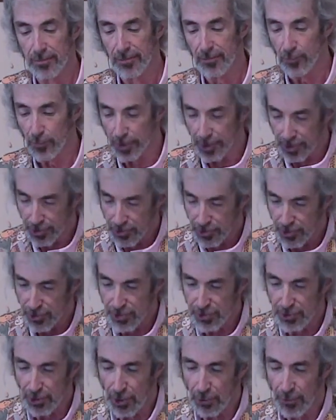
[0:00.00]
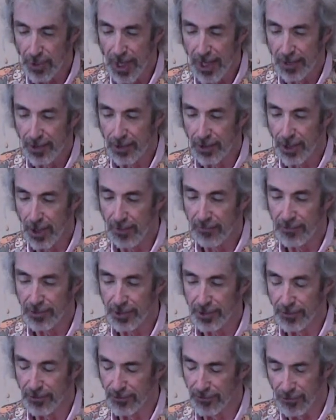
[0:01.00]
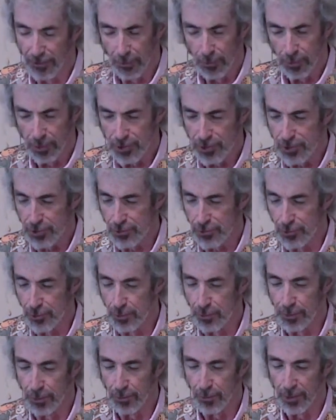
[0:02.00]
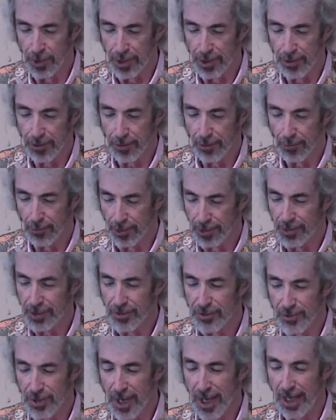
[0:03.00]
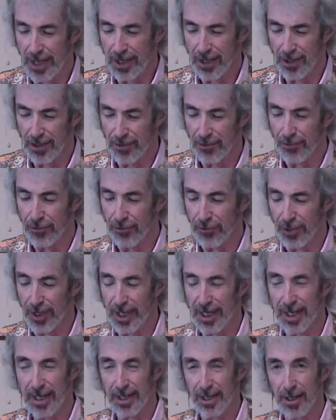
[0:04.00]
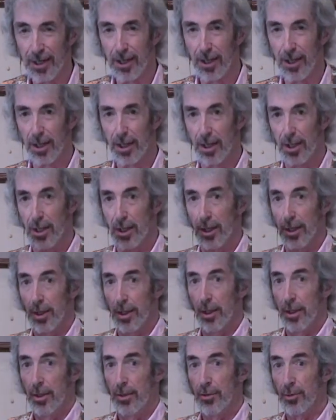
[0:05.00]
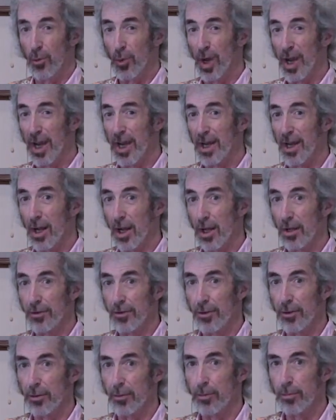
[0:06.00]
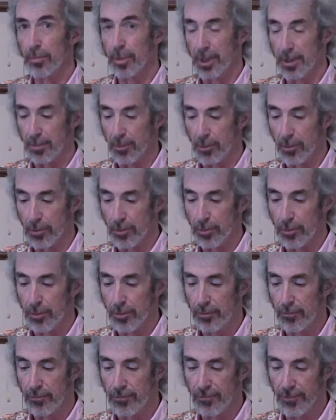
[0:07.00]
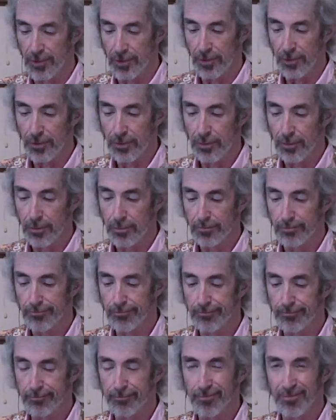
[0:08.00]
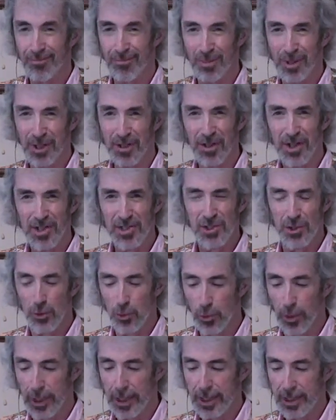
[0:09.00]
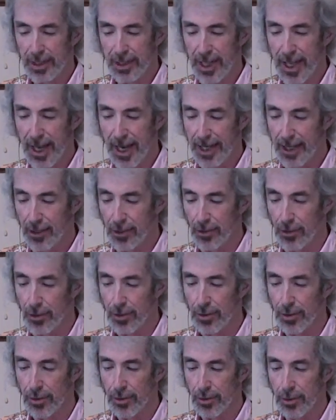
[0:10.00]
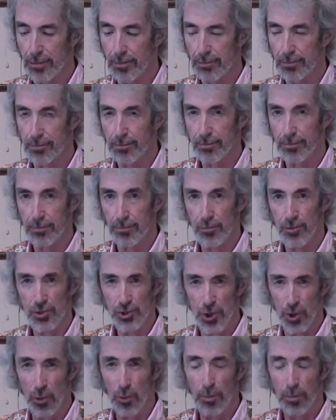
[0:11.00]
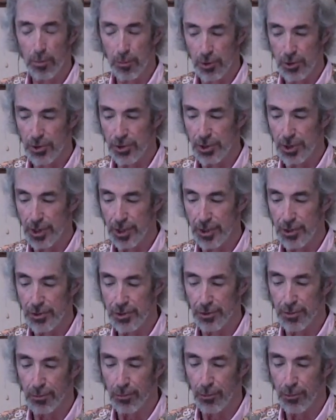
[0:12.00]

If we could just slow down enough to consider what's true and real and really try to understand the way other people feel, be less quick to anger, show appreciation